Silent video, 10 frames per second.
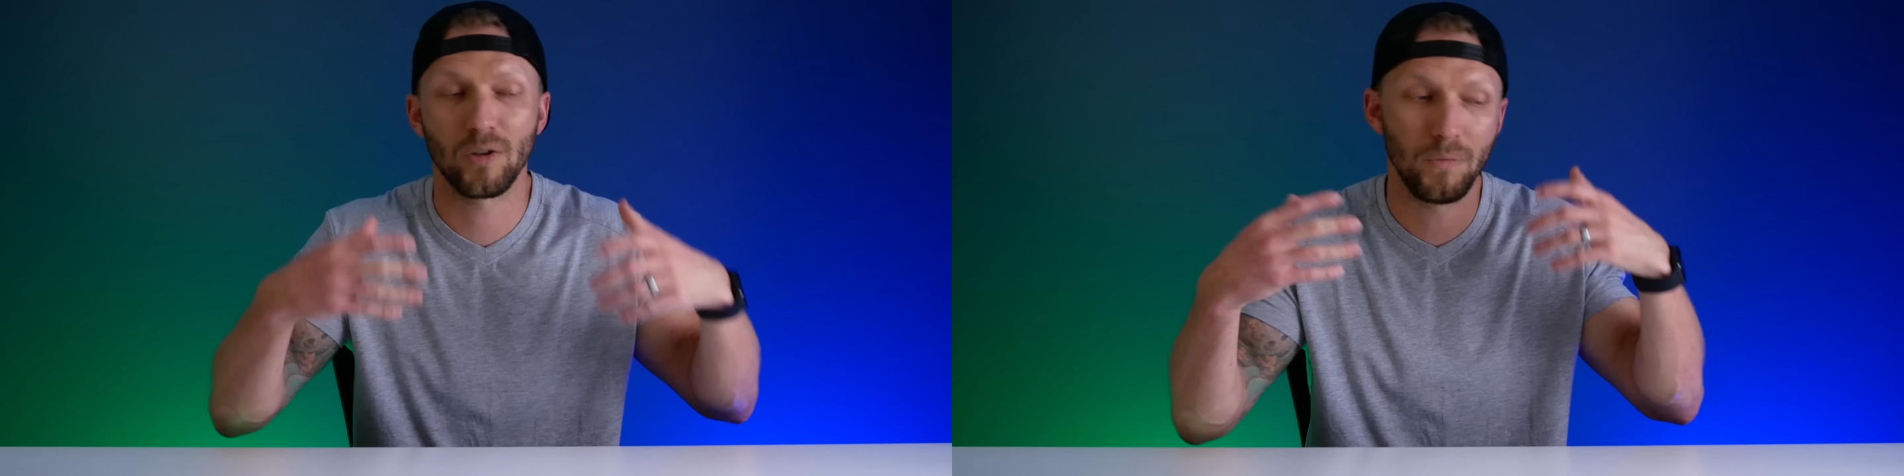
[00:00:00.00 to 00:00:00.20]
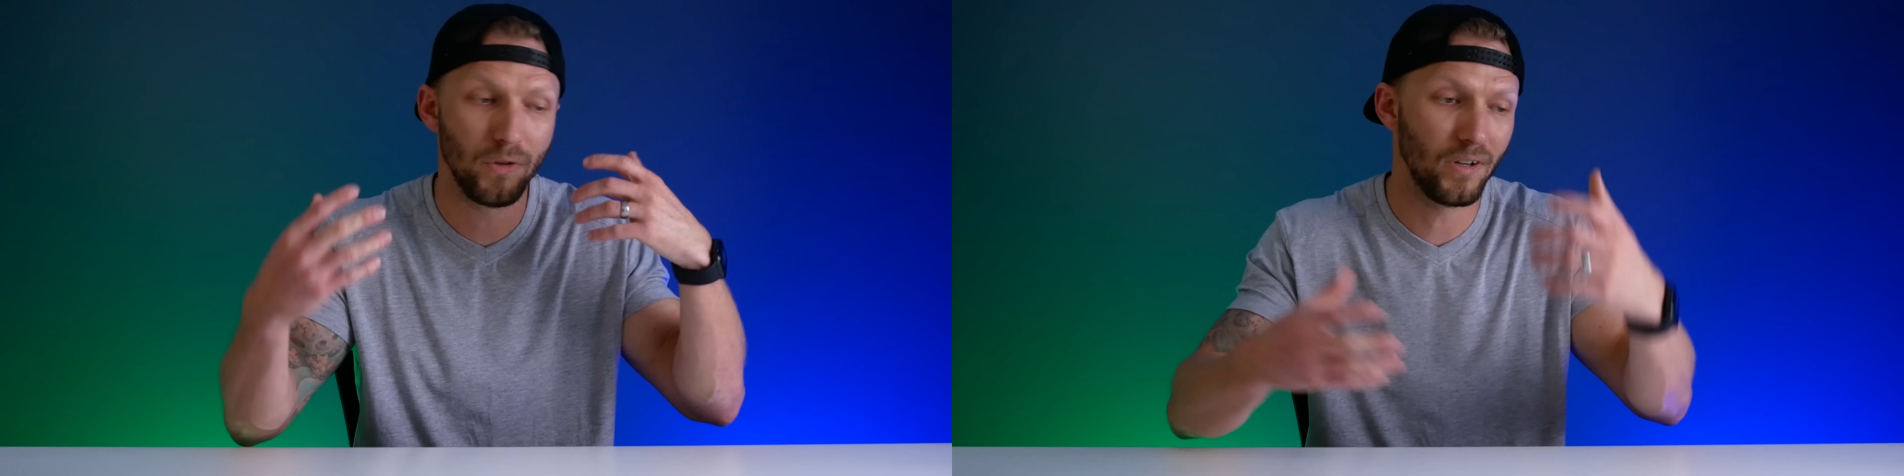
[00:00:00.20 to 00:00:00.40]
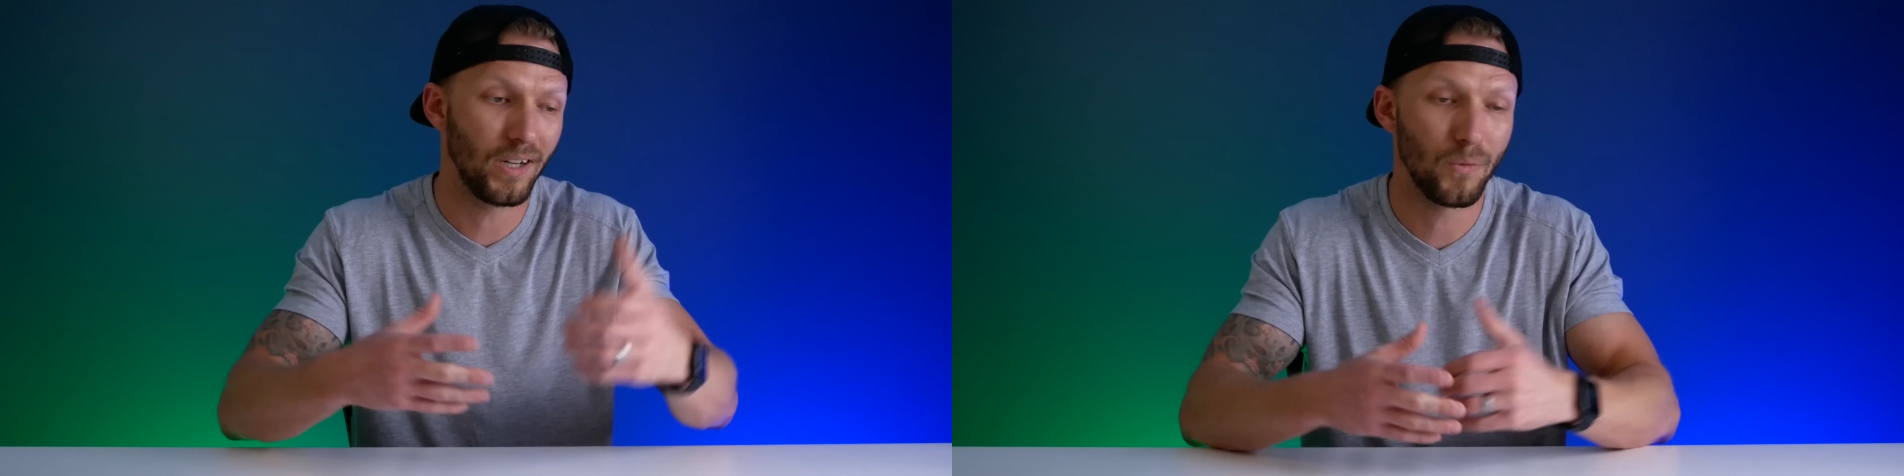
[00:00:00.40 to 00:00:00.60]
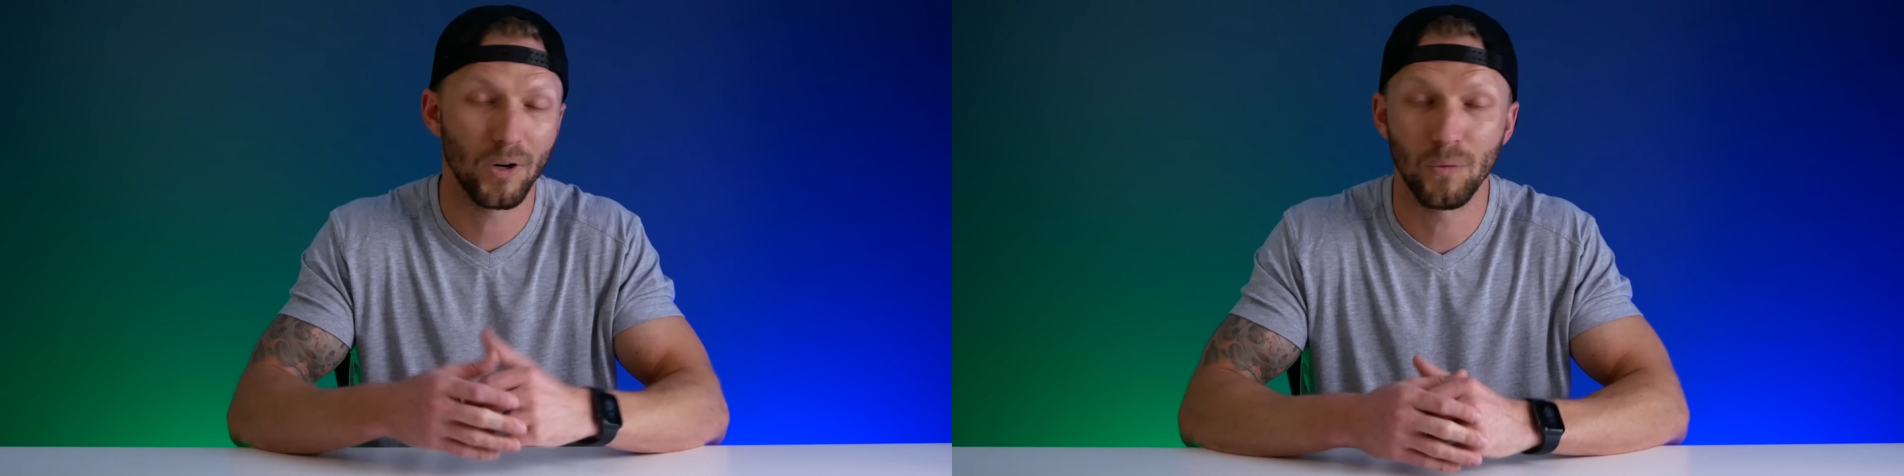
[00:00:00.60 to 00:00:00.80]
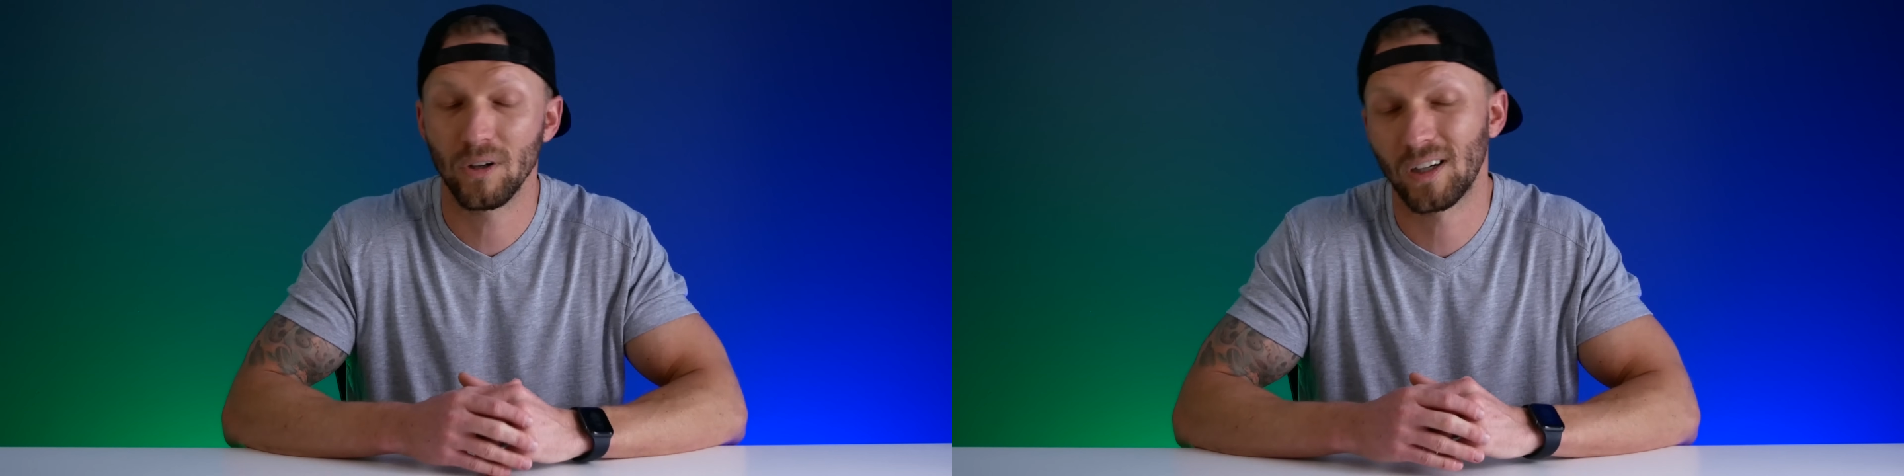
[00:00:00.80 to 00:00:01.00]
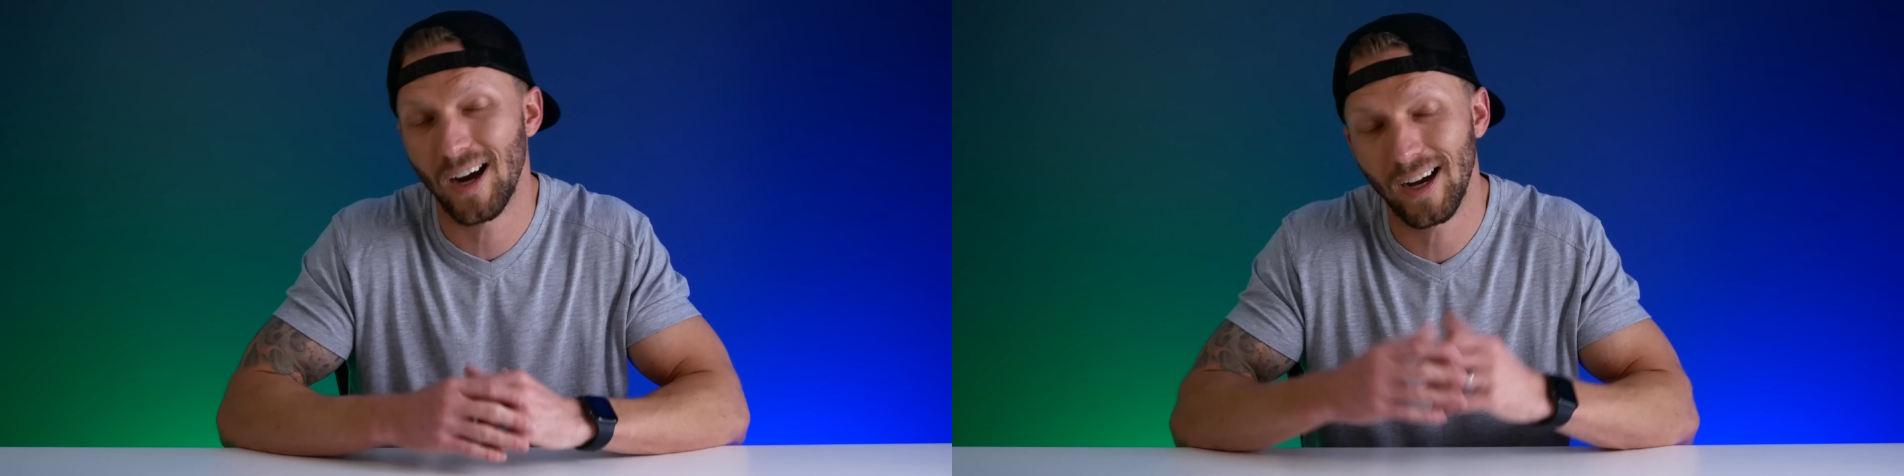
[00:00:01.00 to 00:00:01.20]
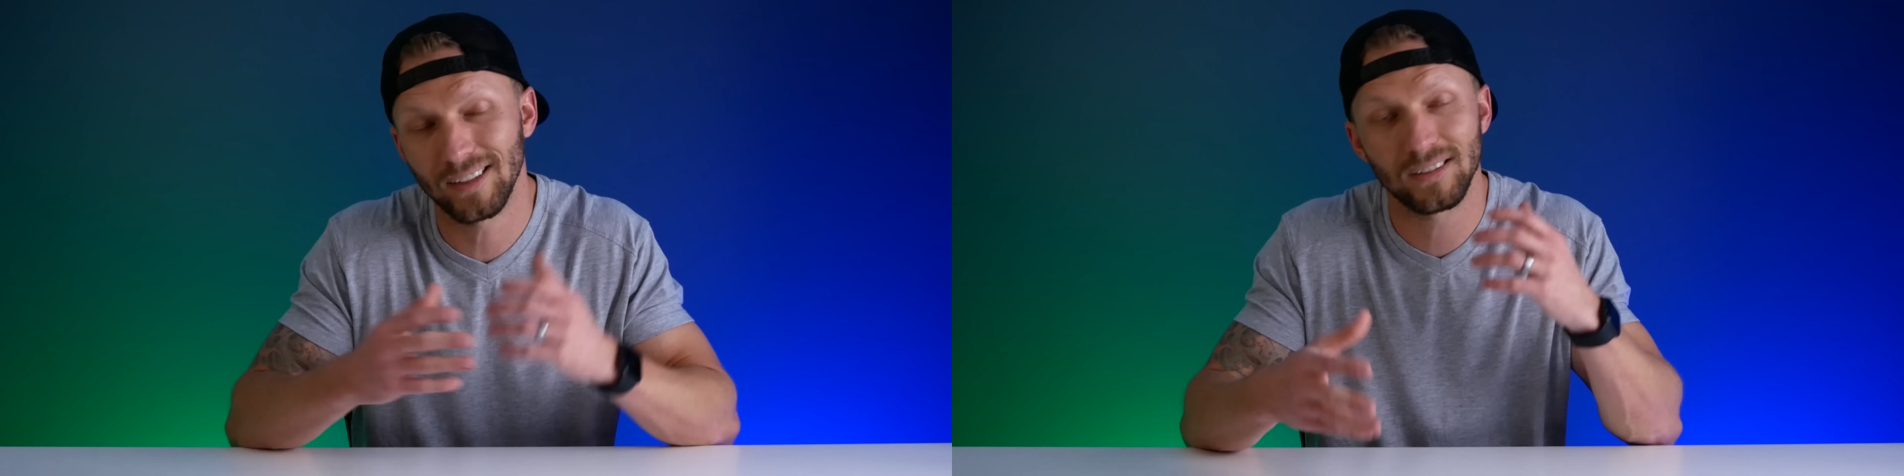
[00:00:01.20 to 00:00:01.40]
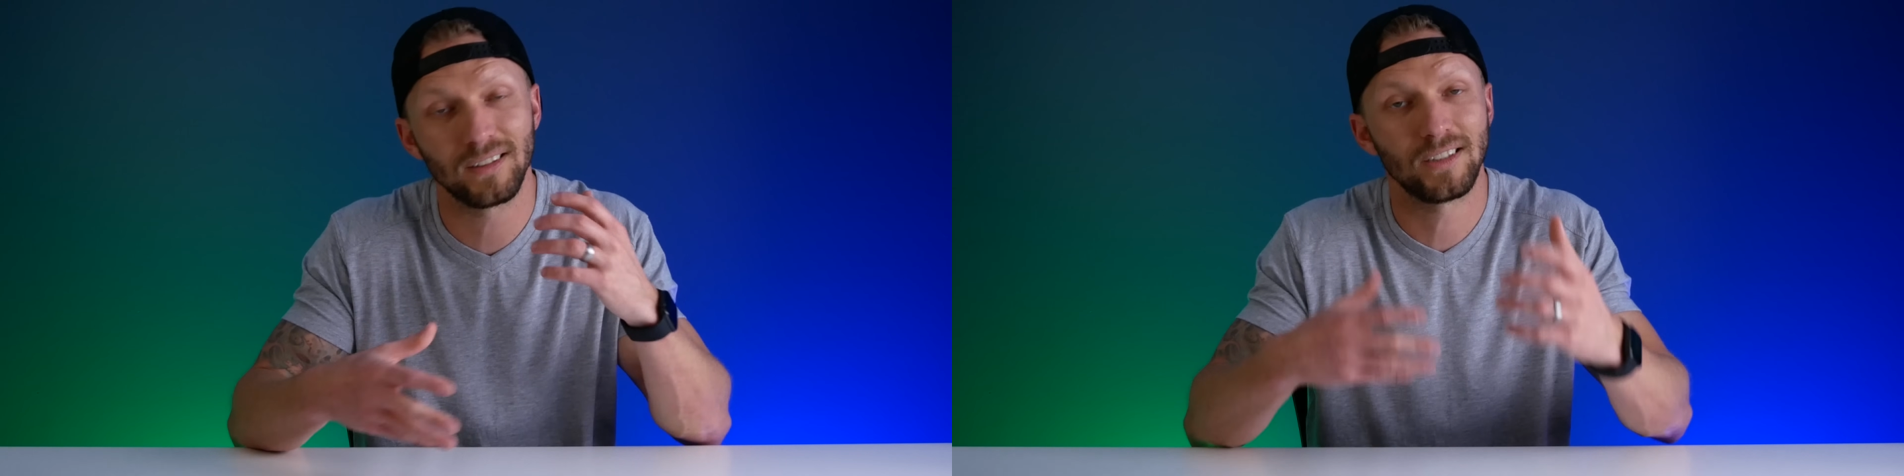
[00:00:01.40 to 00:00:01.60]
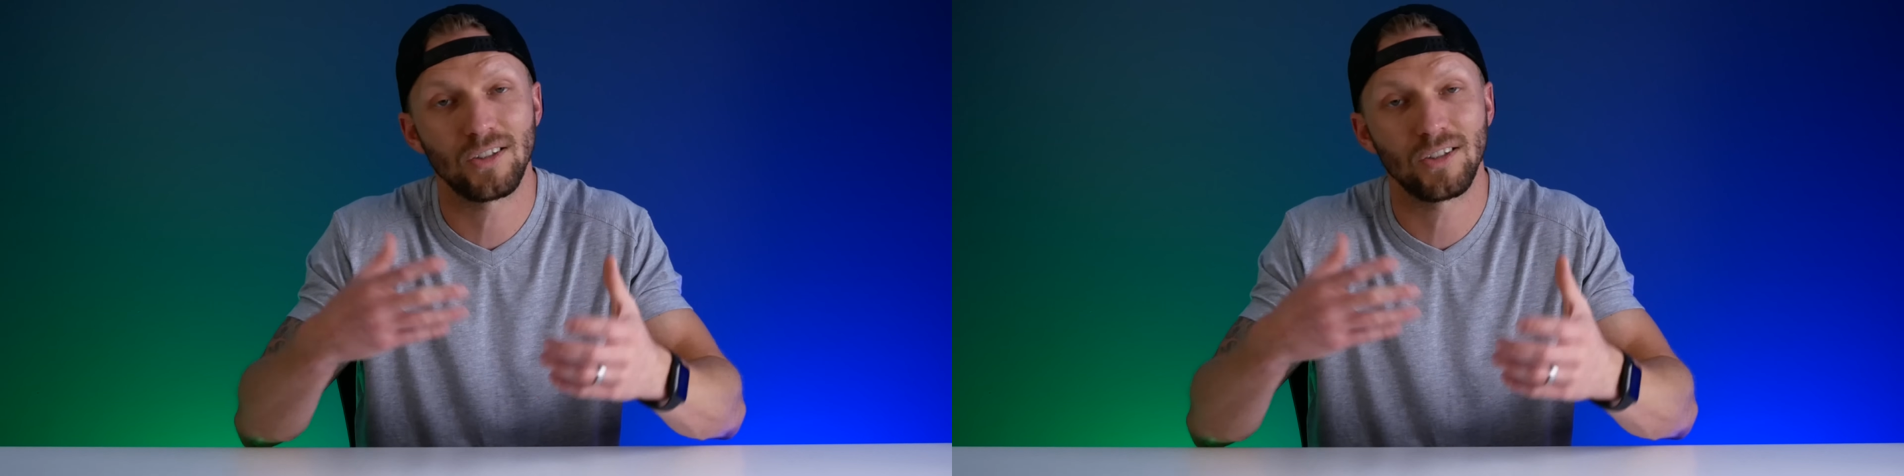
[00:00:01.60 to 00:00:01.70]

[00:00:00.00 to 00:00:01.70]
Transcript: community where we're constantly